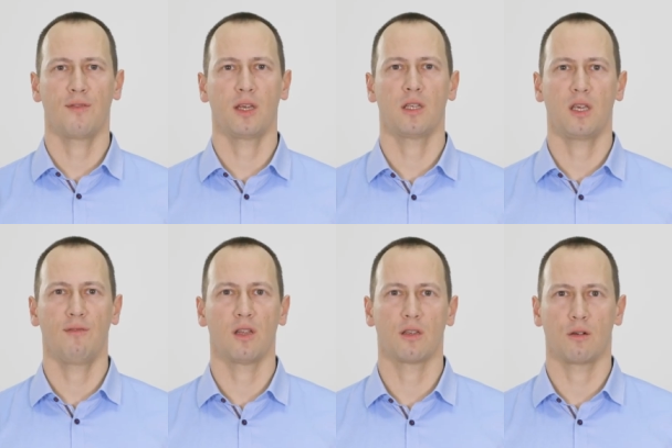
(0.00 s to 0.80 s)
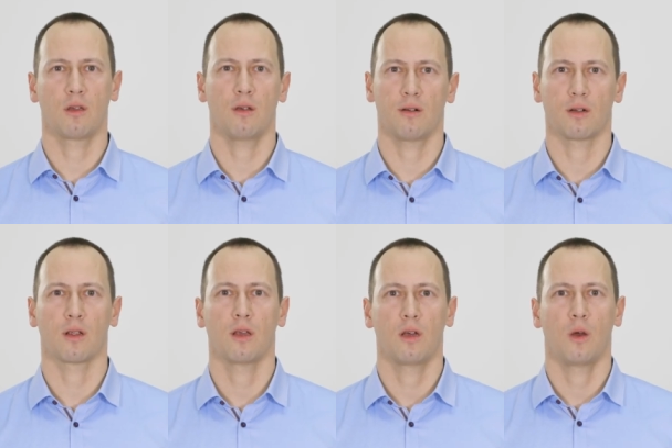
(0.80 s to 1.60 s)
of these events occur,
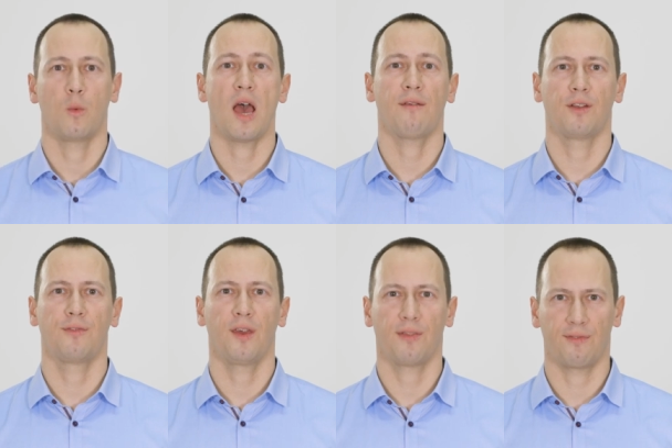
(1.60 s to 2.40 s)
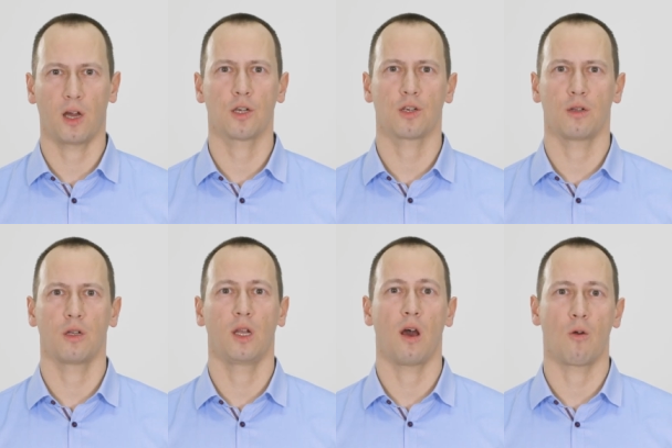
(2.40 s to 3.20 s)
we have the fifth
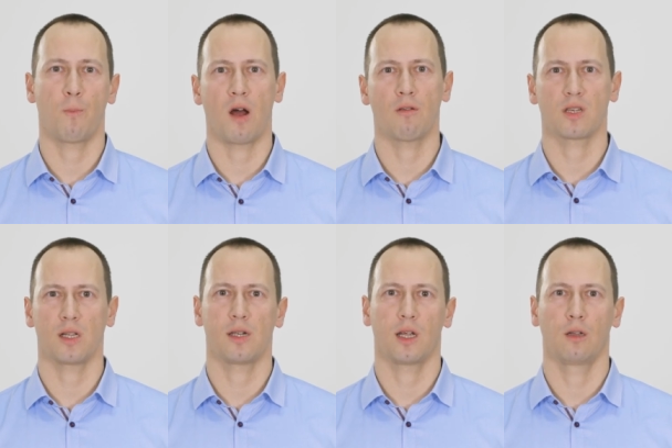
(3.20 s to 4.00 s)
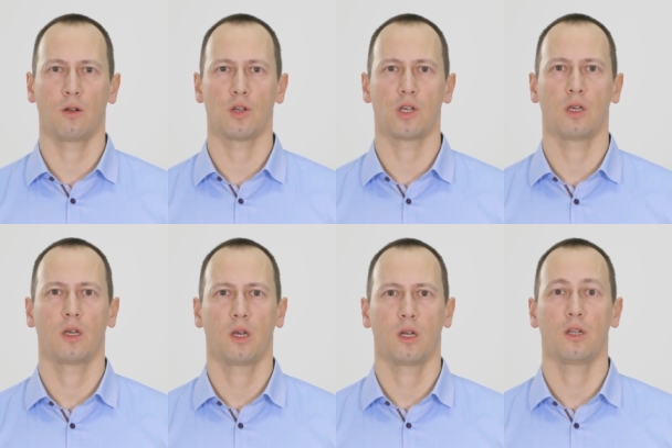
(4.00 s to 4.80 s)
function in our power cell technology,
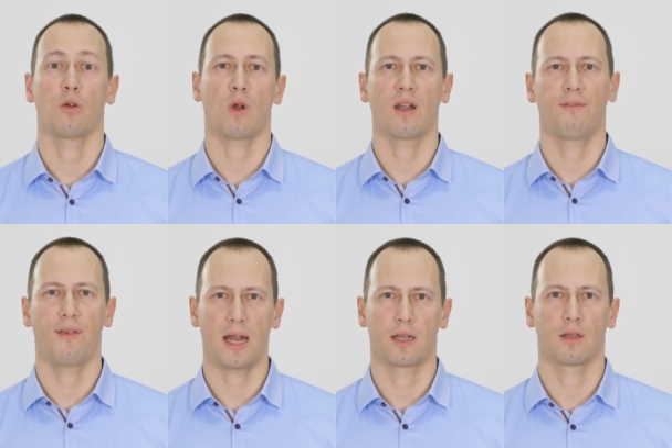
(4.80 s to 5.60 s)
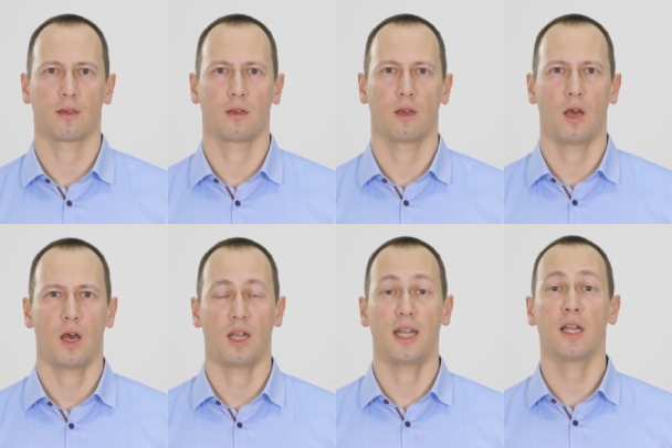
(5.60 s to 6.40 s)
the run flat.
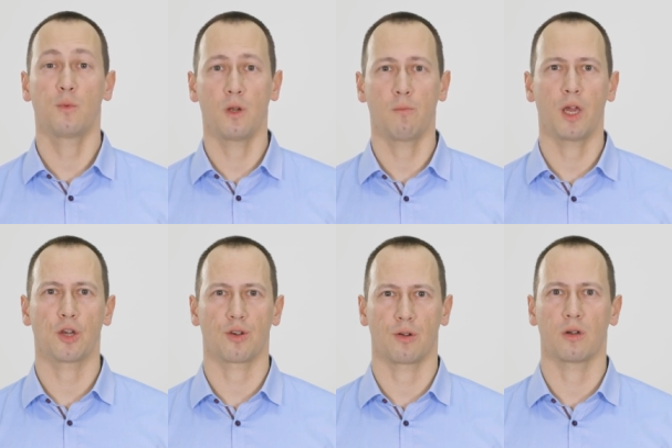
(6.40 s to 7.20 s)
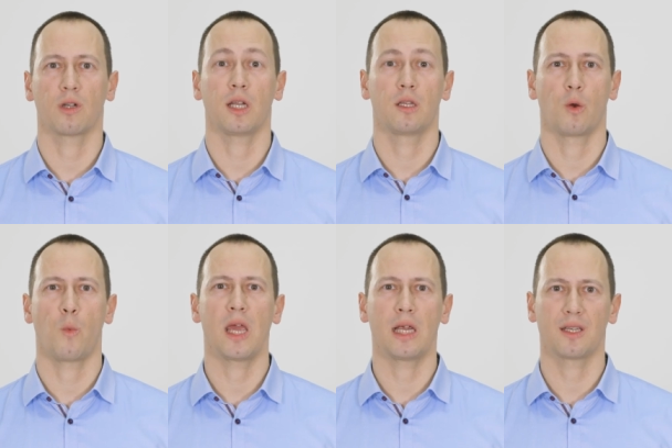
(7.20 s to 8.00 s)
That will make sure that your
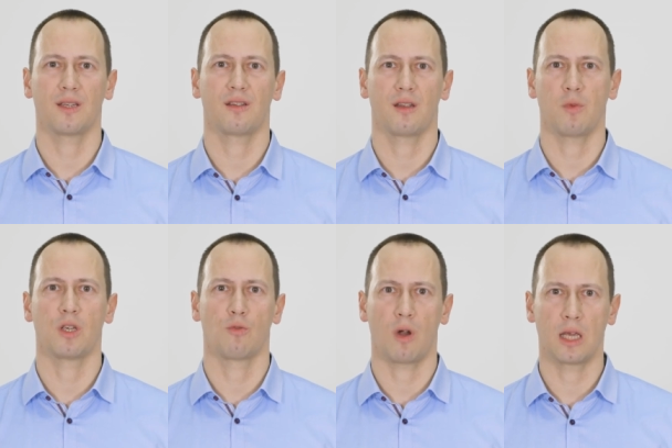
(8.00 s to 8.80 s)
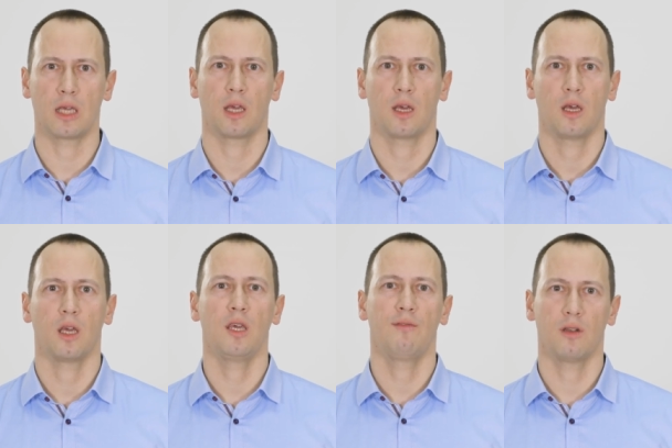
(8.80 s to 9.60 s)
weighing system is running
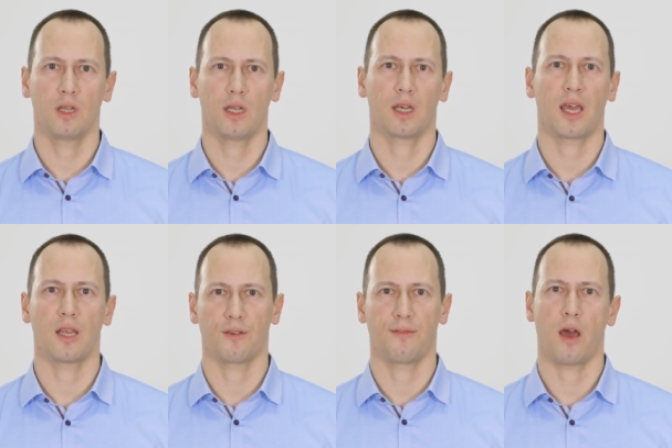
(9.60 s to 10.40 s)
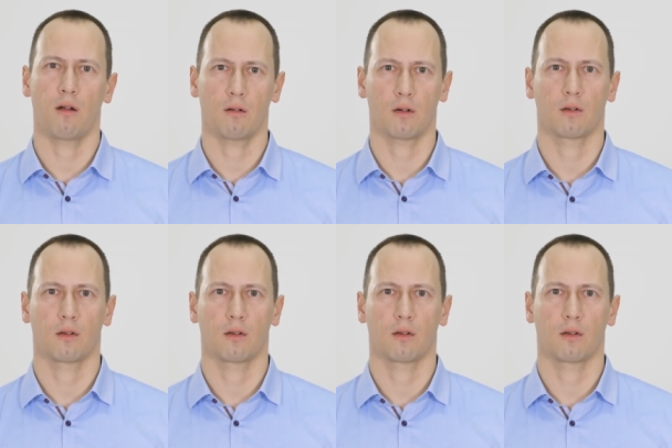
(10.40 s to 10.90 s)
even in the case of error.